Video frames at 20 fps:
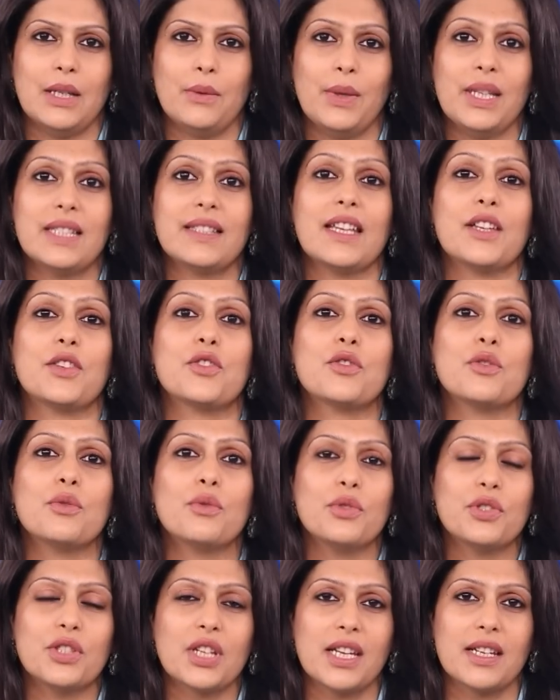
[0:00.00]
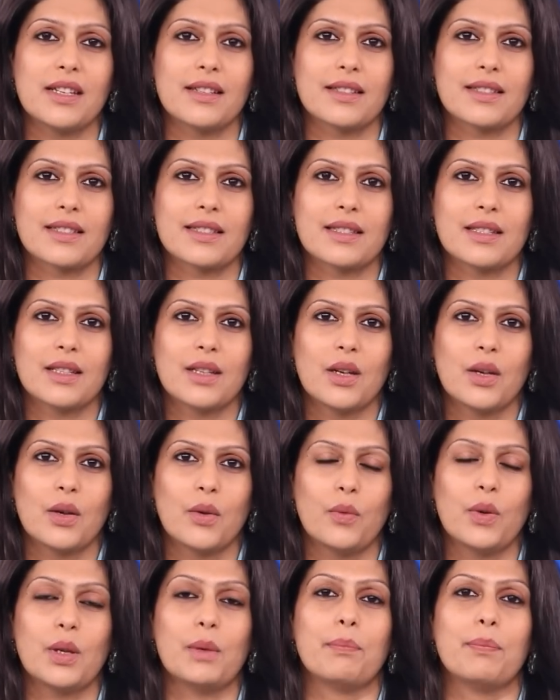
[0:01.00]
We say true genius
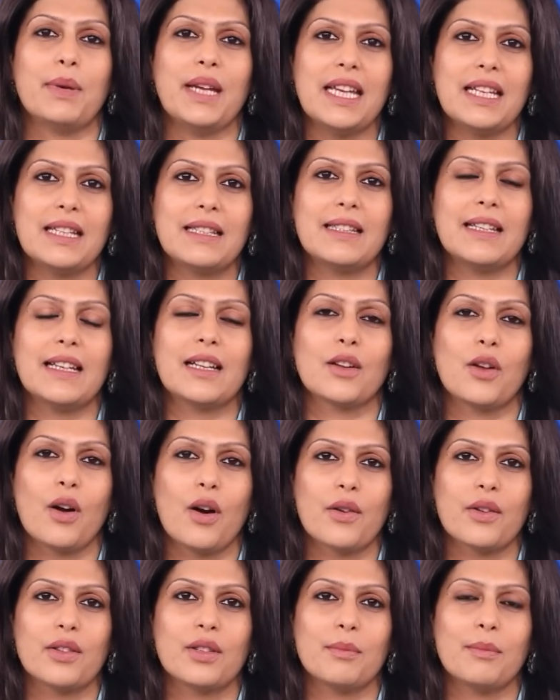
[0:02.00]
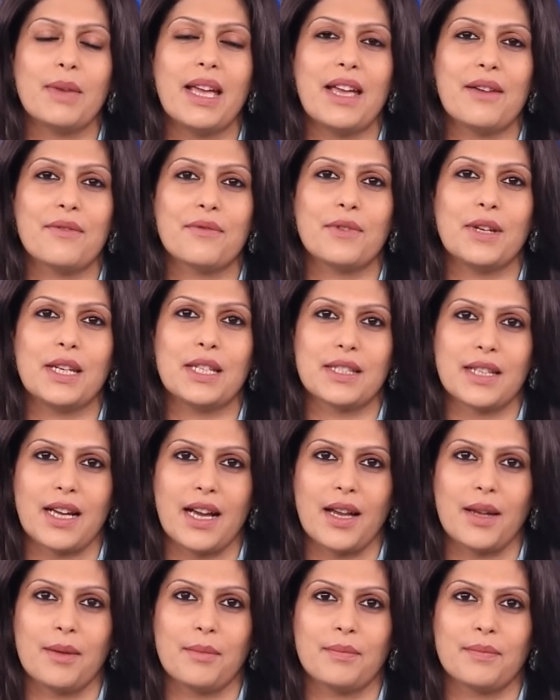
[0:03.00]
will beat the algorithm every
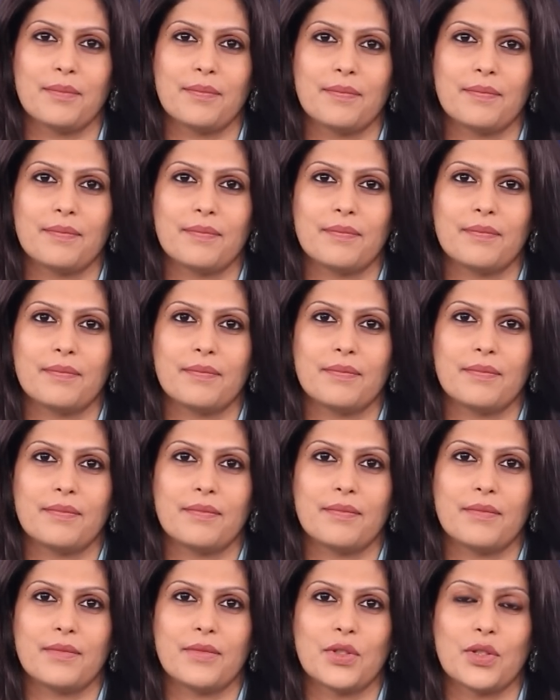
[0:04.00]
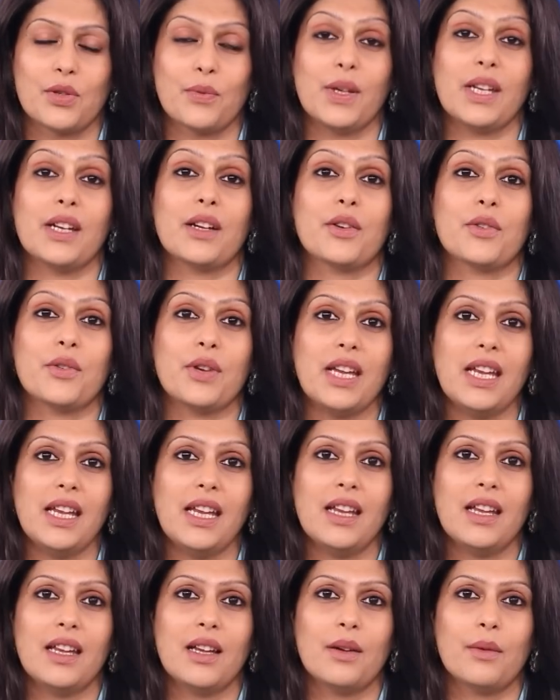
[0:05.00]
time. So we agree
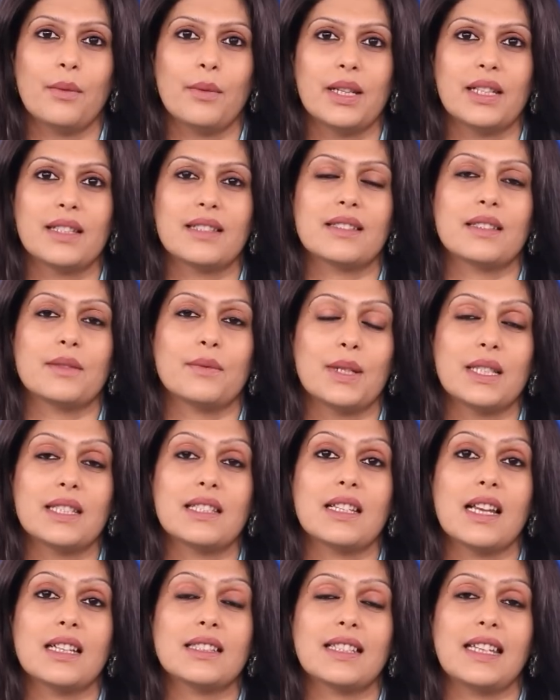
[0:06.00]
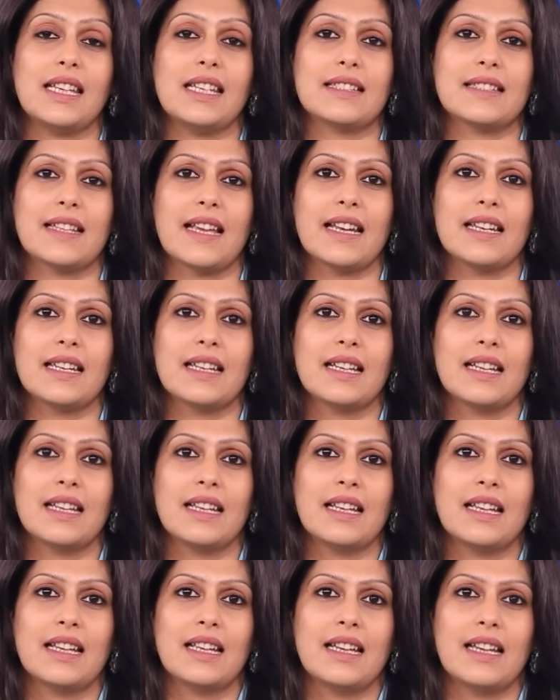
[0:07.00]
when, when Slutsky said,
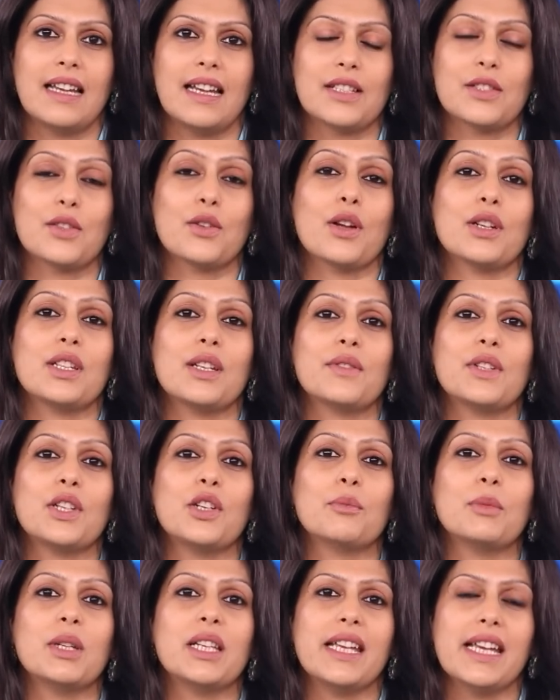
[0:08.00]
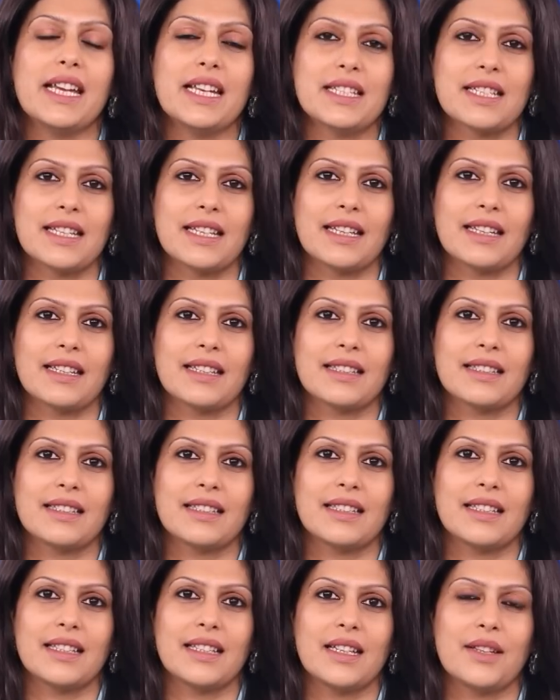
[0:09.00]
it's not even humiliating.
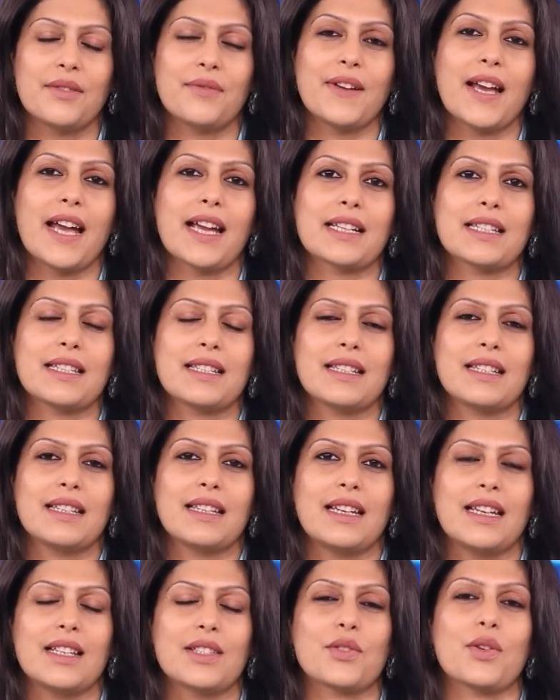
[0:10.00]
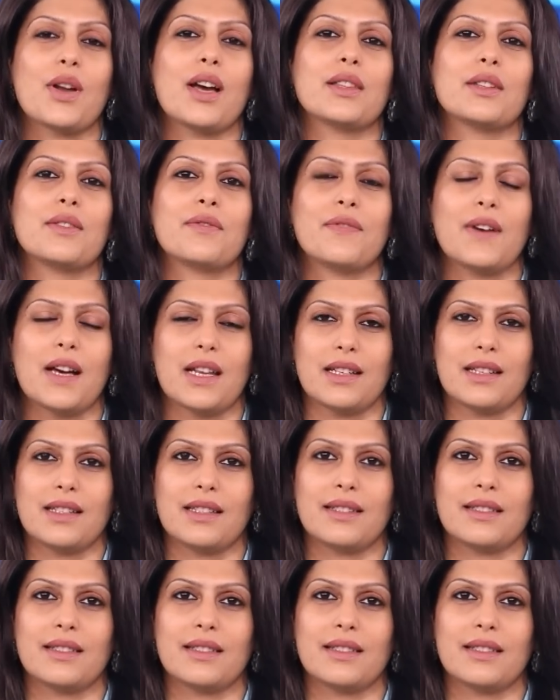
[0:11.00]
In fact, it's rather fun.